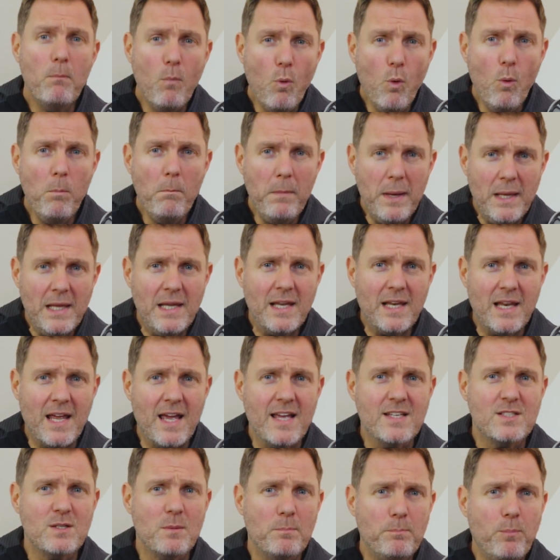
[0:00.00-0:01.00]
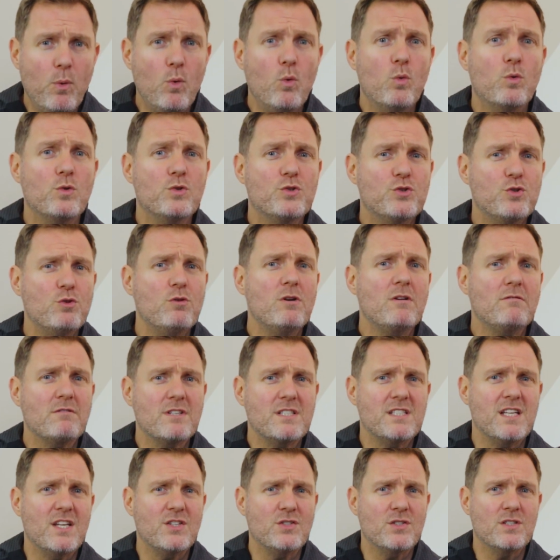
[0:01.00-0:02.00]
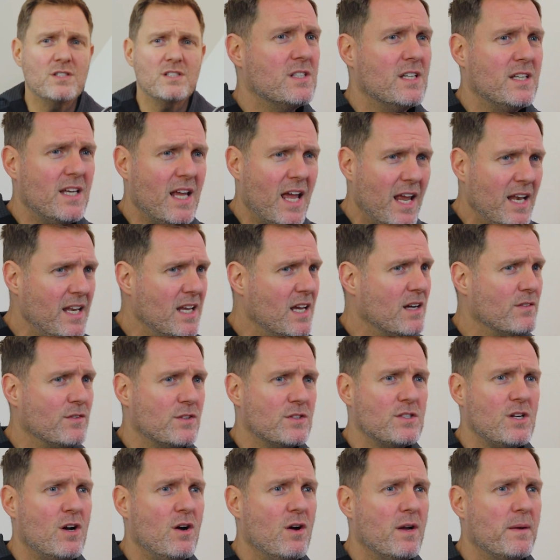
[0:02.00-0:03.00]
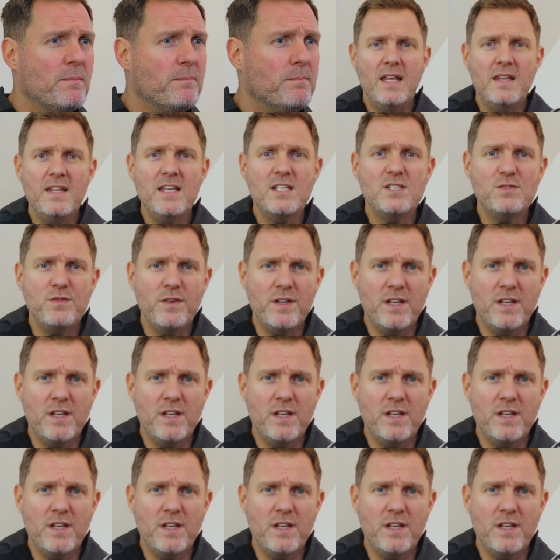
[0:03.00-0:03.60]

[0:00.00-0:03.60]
More millionaires are born during recessions than any other time. In this